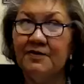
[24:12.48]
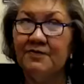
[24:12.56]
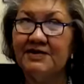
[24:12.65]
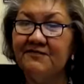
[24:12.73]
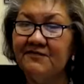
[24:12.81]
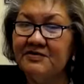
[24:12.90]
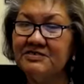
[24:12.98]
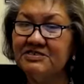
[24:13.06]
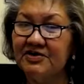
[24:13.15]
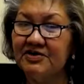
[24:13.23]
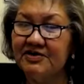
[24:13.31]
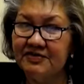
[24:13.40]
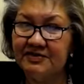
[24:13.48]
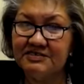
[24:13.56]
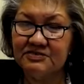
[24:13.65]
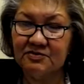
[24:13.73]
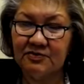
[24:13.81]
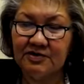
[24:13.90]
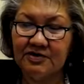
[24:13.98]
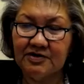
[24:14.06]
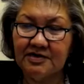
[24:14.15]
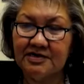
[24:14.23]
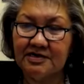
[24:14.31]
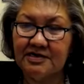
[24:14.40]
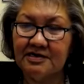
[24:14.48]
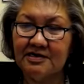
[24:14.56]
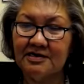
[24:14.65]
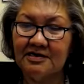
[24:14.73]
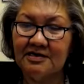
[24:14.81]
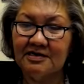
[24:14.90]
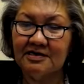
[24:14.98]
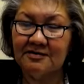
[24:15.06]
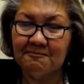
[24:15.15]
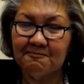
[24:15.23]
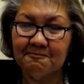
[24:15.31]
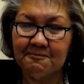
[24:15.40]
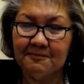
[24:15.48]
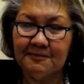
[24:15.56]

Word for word: when i first started this work um,